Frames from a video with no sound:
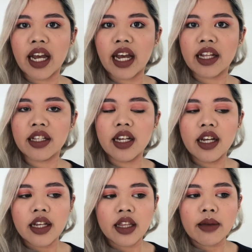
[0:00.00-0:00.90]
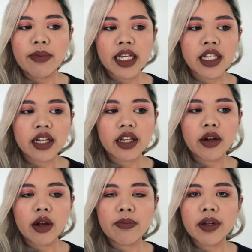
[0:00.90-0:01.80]
And they basically
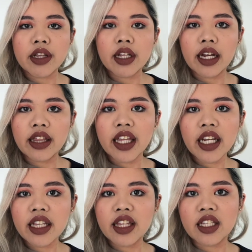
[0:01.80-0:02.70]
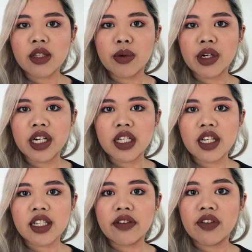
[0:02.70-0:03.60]
open, I think this is what it is
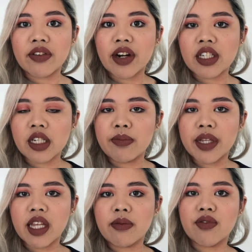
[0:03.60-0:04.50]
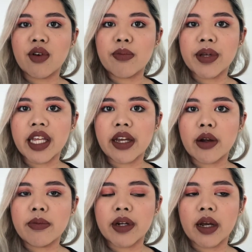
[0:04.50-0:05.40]
because I've never actually been there before, but they
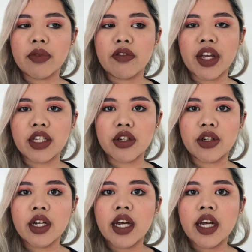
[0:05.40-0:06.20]
open up the venue